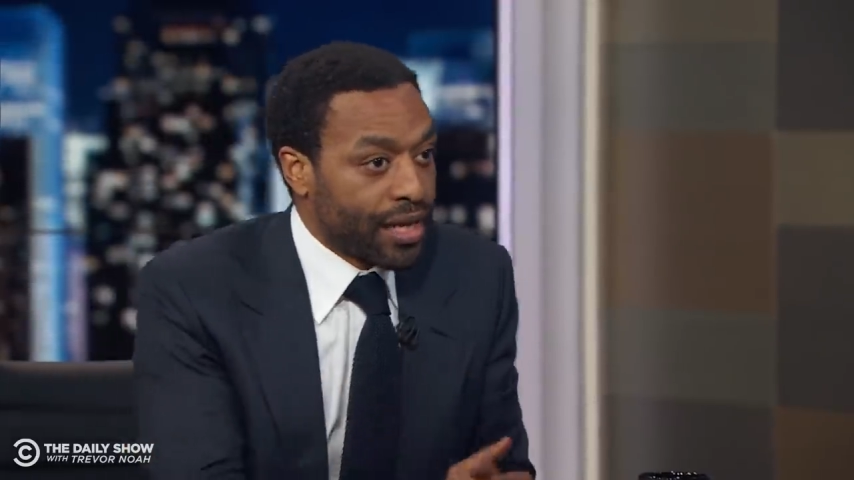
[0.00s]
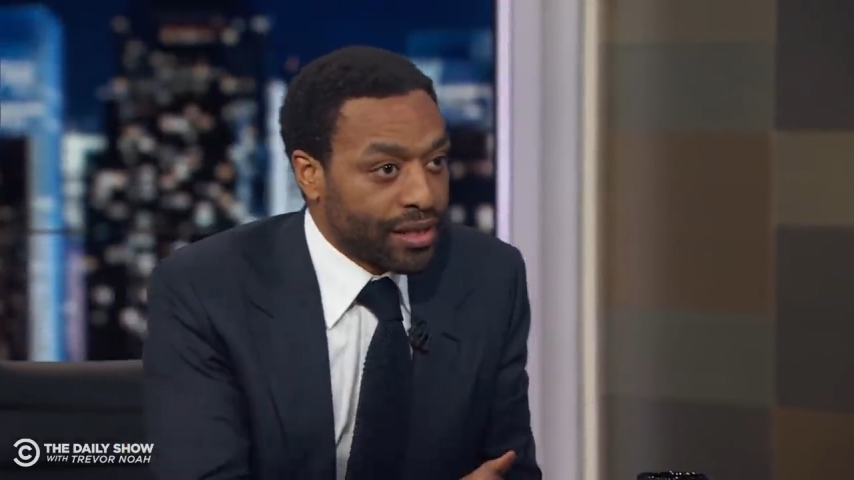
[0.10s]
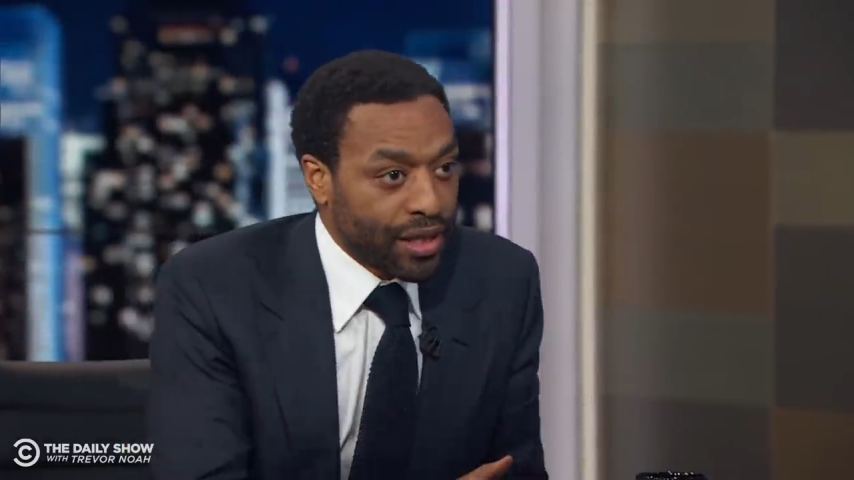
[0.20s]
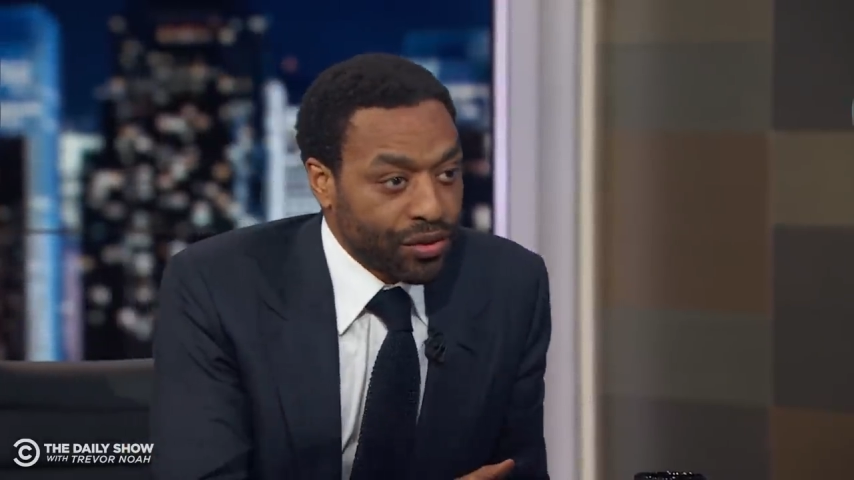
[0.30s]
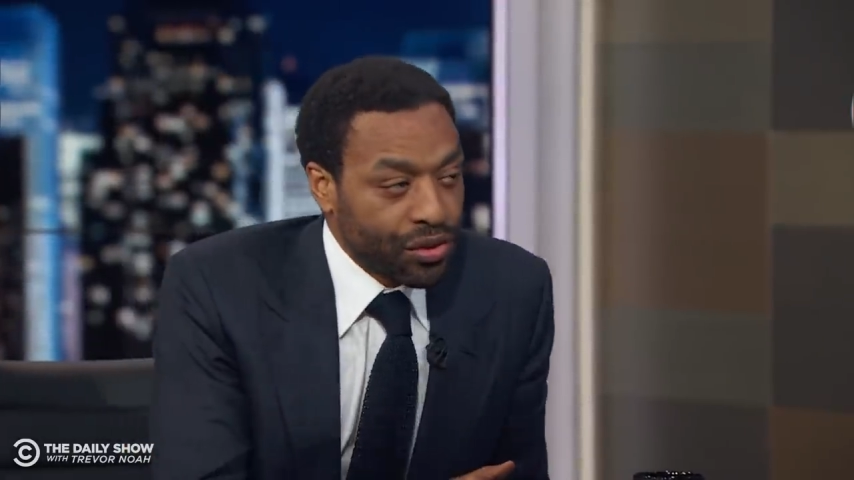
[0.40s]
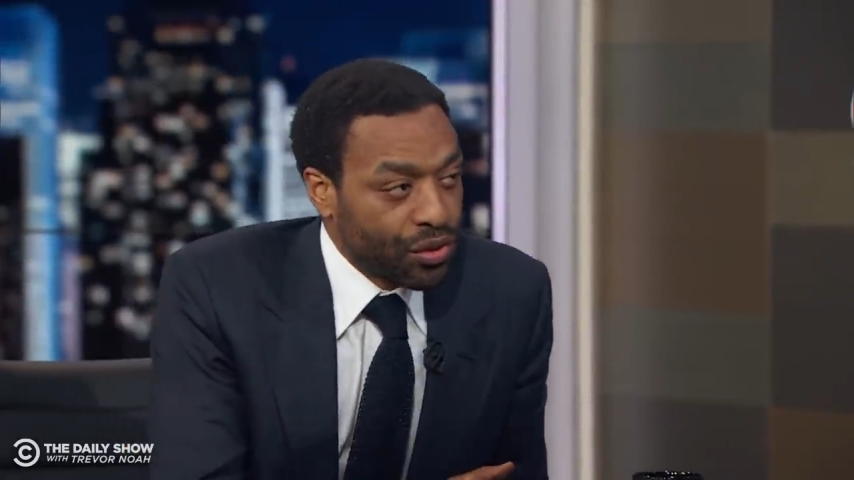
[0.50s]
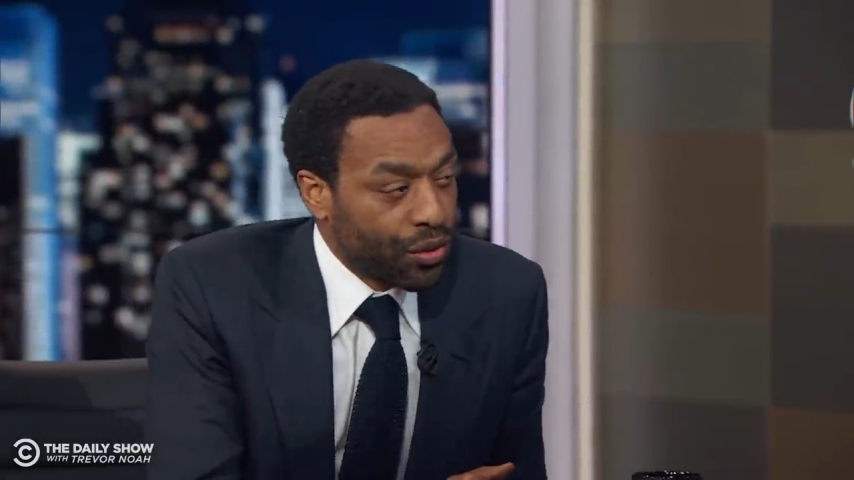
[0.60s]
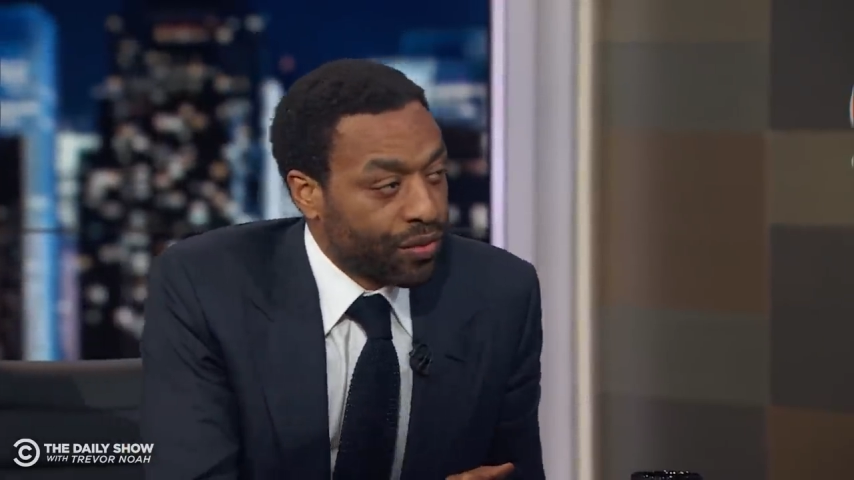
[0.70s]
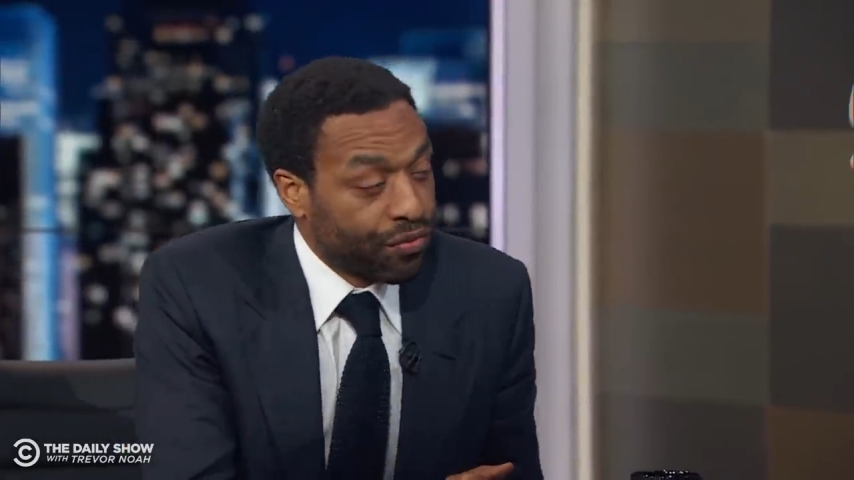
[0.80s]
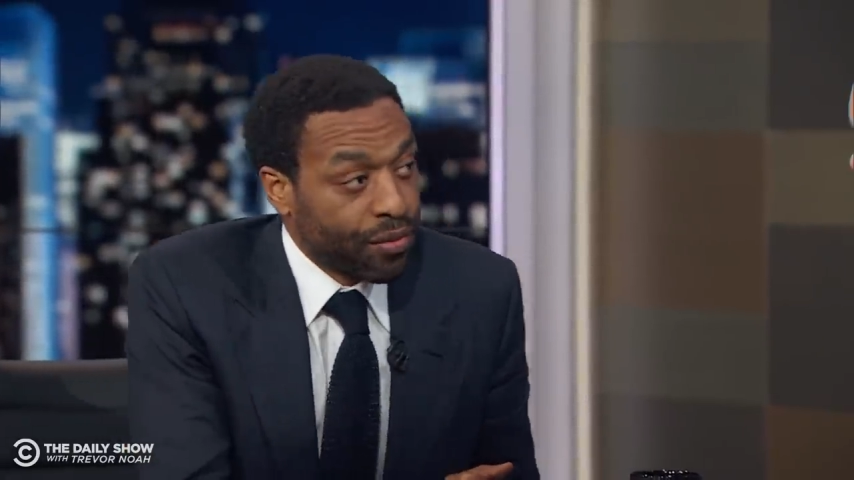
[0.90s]
and tell the
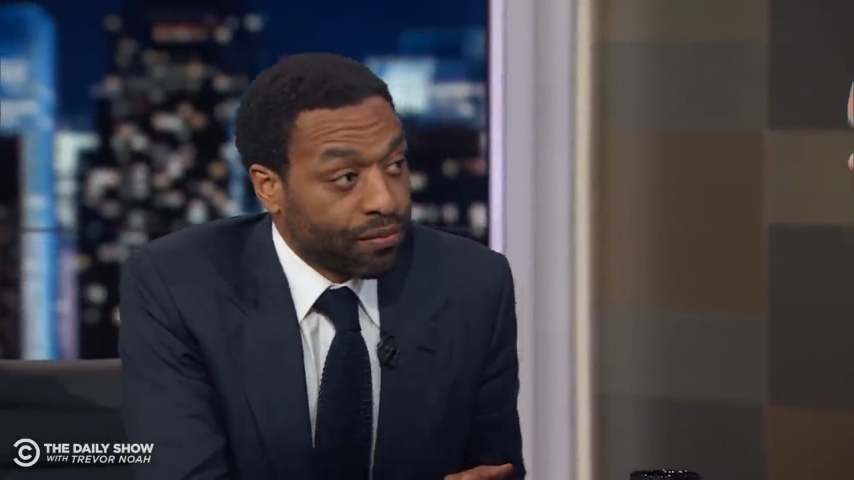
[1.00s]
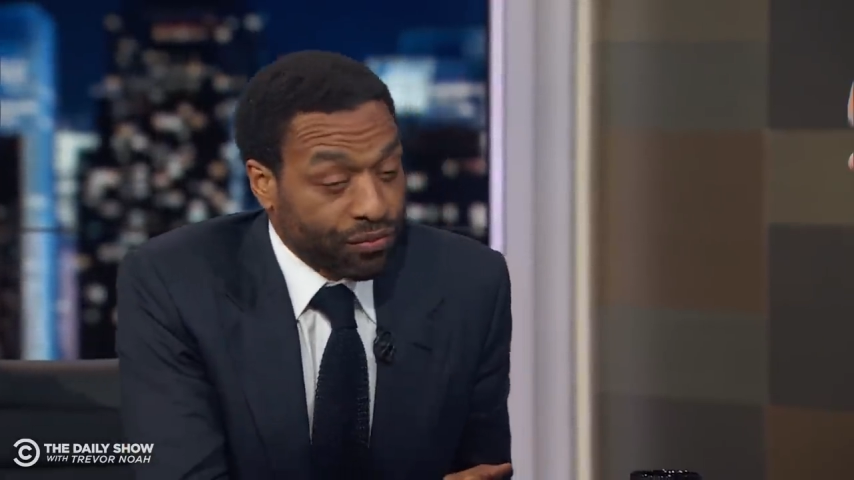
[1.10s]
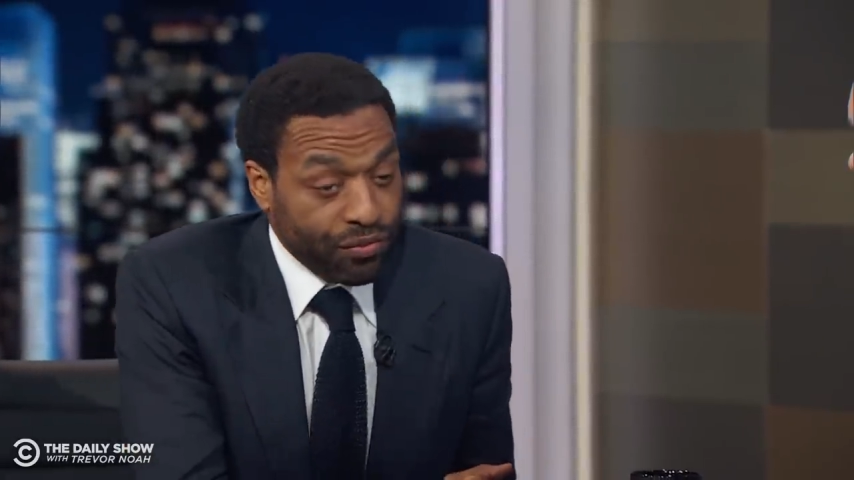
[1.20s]
story from,